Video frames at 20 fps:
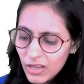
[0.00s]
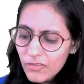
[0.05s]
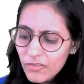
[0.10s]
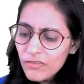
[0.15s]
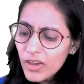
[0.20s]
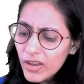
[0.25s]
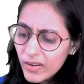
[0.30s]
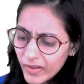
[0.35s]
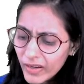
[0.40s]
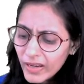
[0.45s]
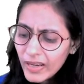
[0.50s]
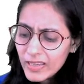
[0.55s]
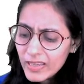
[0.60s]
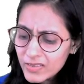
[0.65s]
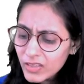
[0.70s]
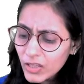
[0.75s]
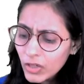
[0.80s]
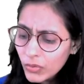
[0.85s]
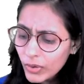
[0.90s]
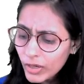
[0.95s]
Very
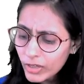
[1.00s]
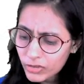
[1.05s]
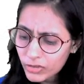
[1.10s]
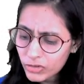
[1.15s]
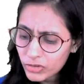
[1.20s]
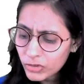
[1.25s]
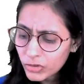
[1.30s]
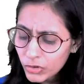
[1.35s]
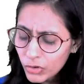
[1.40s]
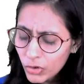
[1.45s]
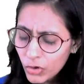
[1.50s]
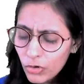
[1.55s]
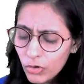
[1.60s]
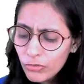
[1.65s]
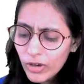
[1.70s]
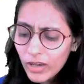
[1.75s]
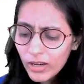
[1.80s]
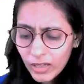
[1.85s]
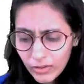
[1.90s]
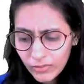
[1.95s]
easy question, no?
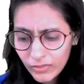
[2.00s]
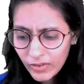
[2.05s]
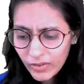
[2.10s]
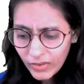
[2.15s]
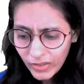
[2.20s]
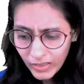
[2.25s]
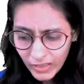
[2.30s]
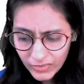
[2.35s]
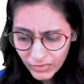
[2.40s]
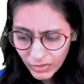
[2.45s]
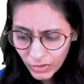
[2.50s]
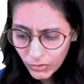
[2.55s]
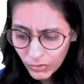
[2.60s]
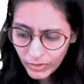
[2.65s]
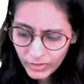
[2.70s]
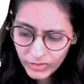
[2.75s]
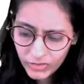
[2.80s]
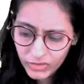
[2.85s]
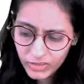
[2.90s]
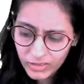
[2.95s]
Very, very easy
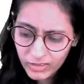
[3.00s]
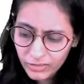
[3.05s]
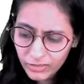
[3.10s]
question.